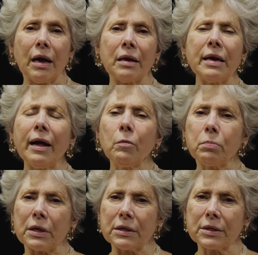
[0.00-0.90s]
and
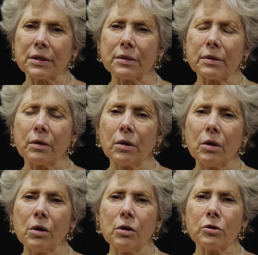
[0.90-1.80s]
helpless.
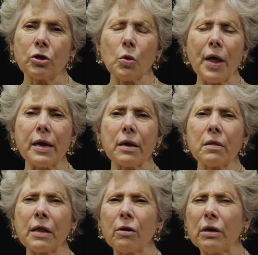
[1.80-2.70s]
So that
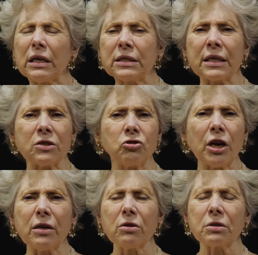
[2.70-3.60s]
there is this
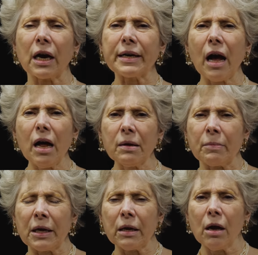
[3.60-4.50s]
gender
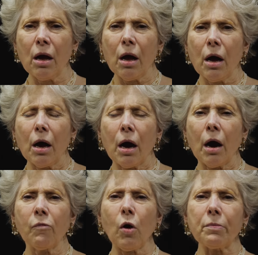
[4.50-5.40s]
dichotomy
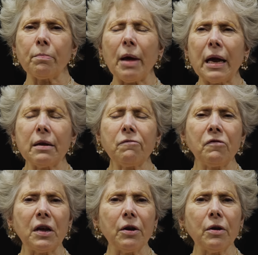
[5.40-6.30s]
of what men
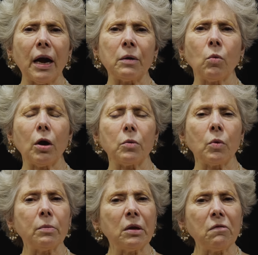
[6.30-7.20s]
fear and what
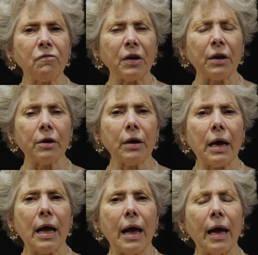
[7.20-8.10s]
women fear,
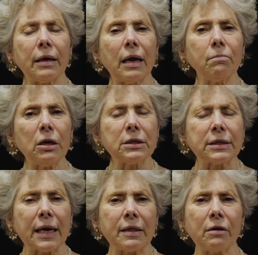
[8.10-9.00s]
and I must
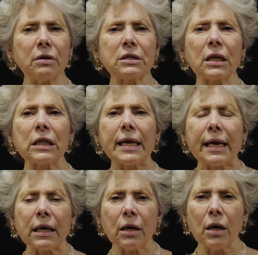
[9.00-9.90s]
say there is a
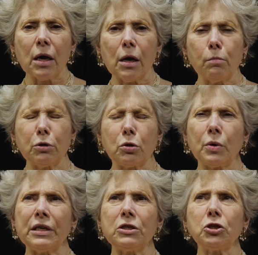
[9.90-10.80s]
link
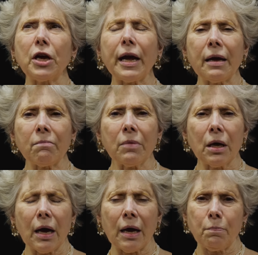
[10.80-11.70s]
between shame
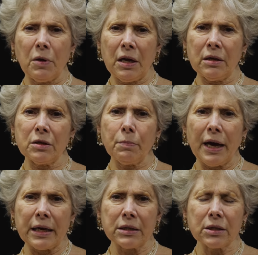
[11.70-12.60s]
at being
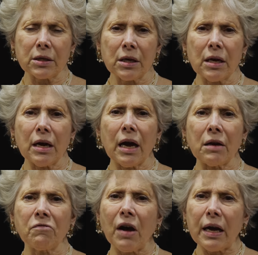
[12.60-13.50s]
debased
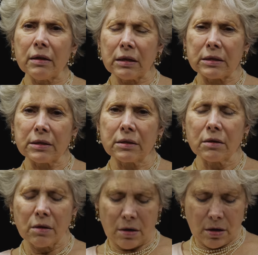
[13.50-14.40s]
and violence
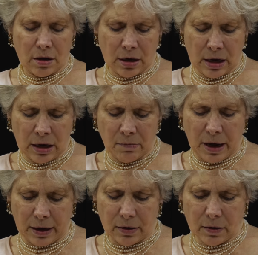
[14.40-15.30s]
in
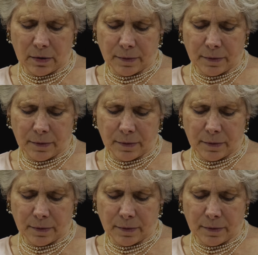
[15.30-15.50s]
men.